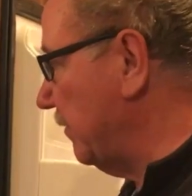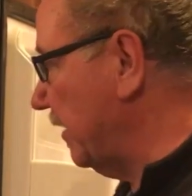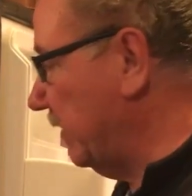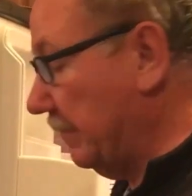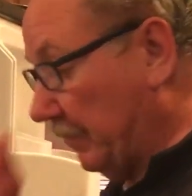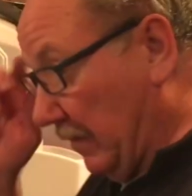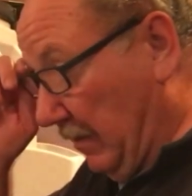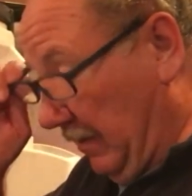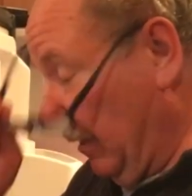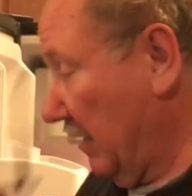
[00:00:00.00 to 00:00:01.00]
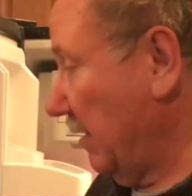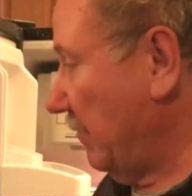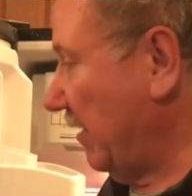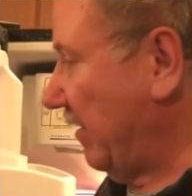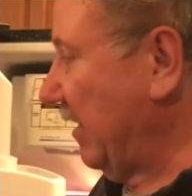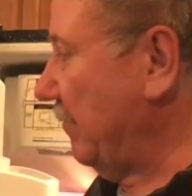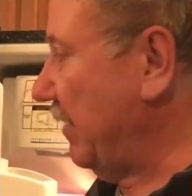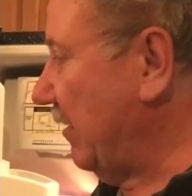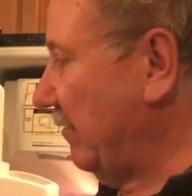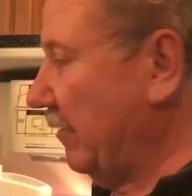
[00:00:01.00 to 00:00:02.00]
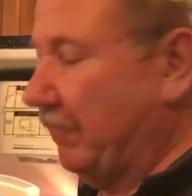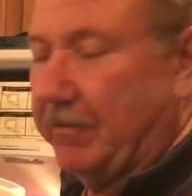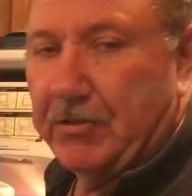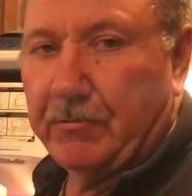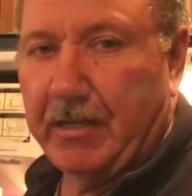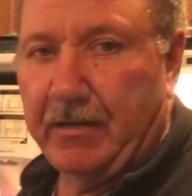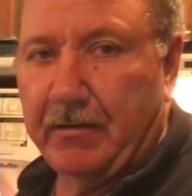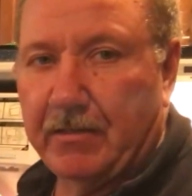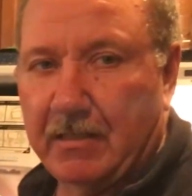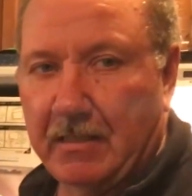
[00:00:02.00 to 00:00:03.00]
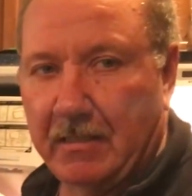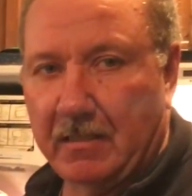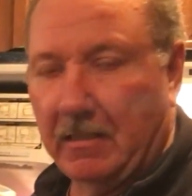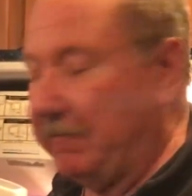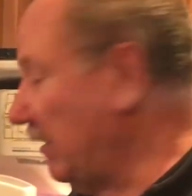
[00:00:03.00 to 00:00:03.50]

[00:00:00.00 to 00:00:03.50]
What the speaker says: be running. But the thing about the refrigerators is if